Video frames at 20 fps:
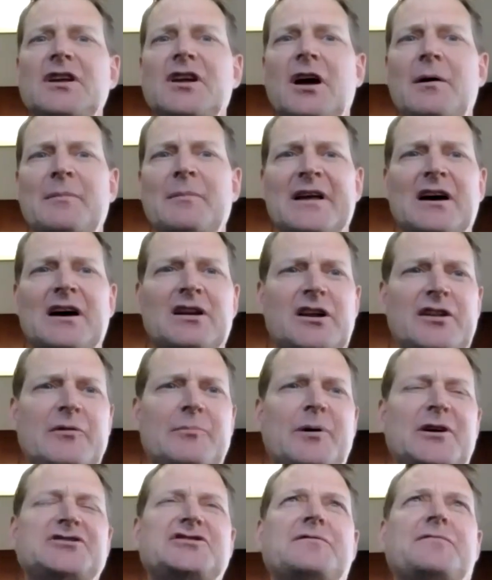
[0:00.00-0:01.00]
coming out on the
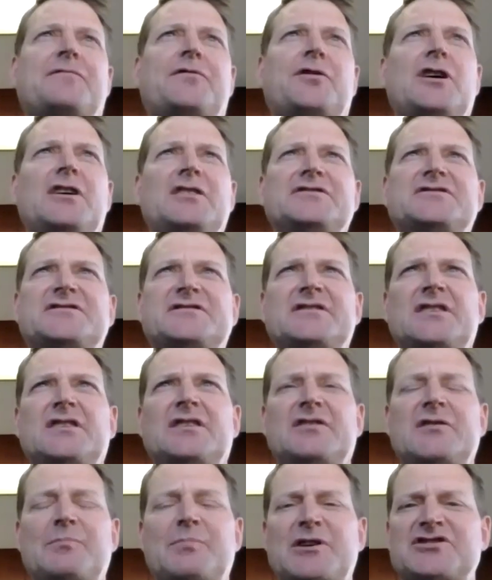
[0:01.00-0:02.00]
budget front.
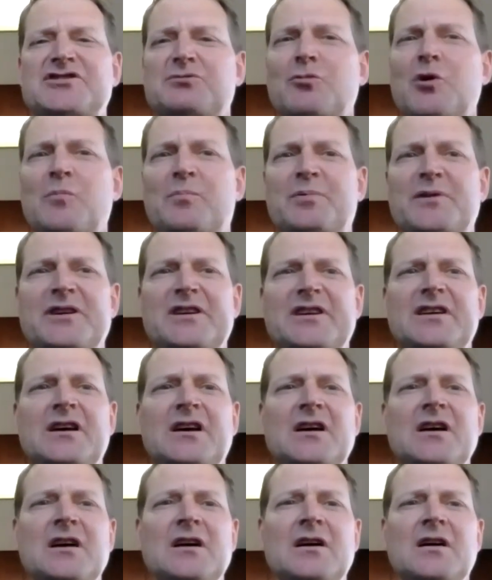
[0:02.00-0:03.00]
The budget won't be
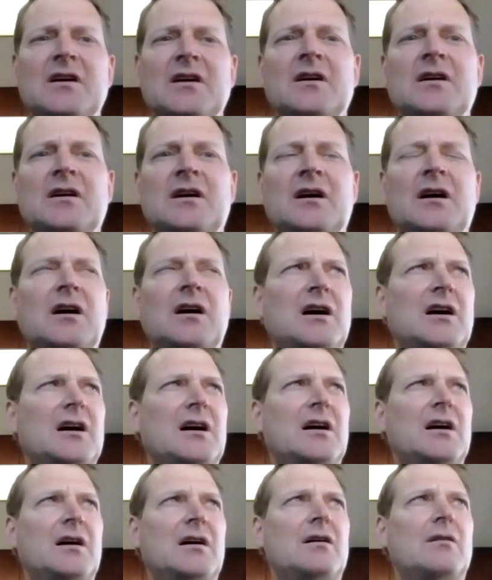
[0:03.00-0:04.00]

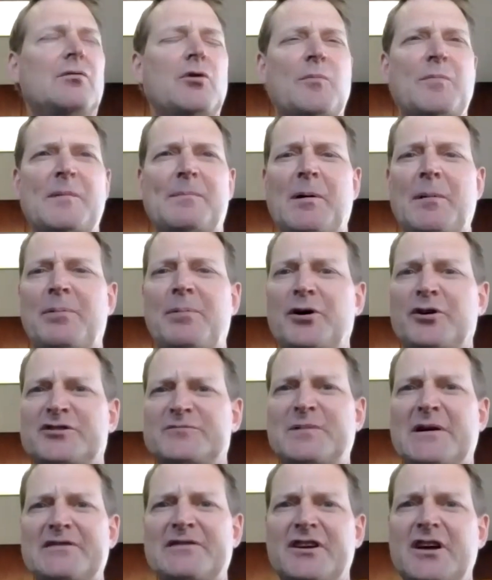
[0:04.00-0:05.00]

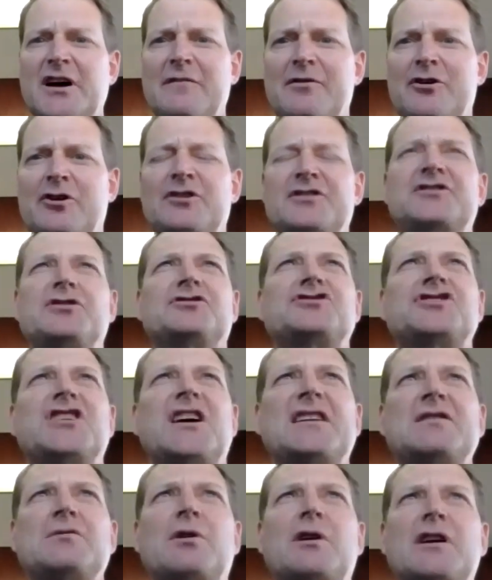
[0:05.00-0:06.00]
proposed by the governor until
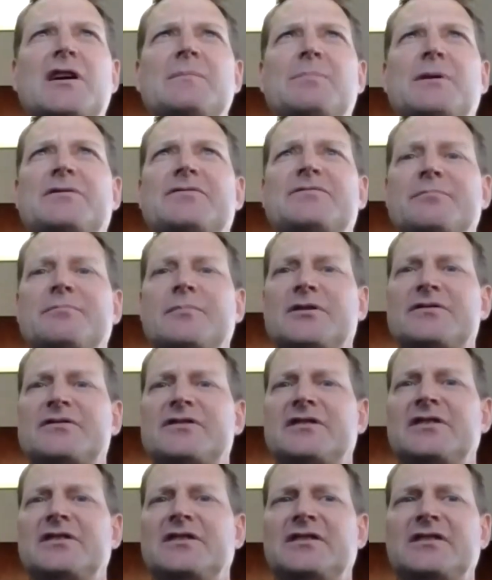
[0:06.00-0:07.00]
January, but
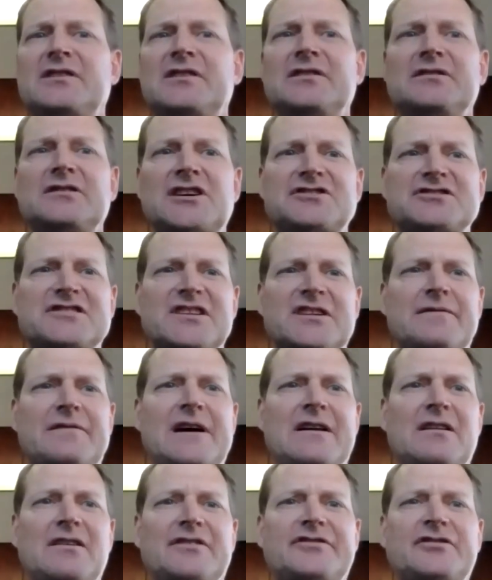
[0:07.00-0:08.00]
the legislative
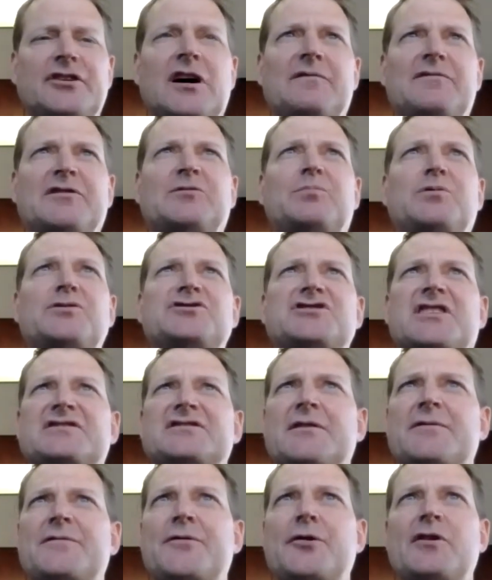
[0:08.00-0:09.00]
analyst's office
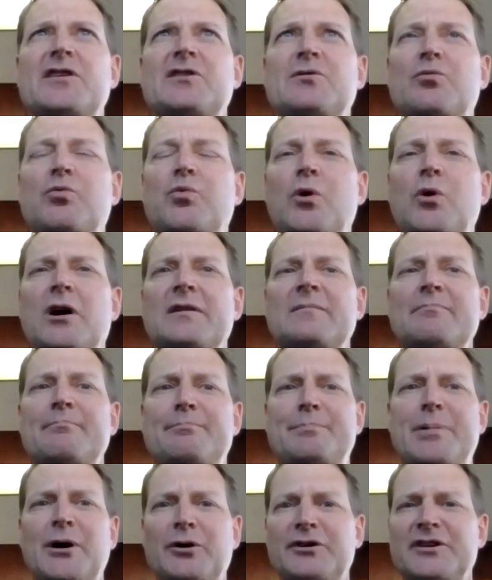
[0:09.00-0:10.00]
projects a $31
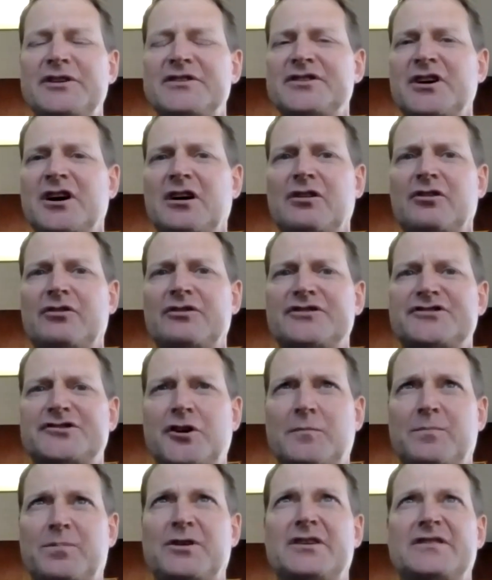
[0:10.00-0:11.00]
billion
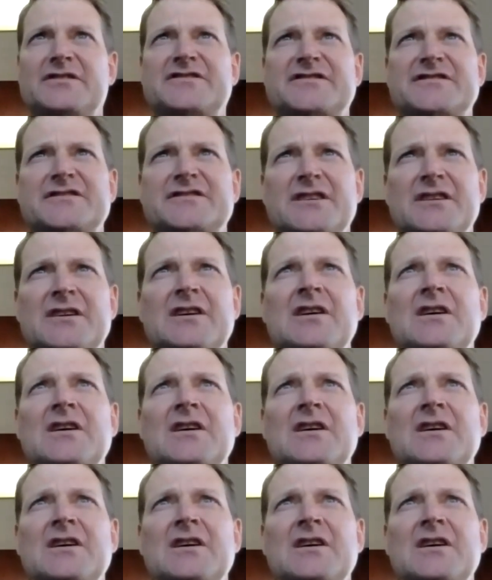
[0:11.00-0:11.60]
surplus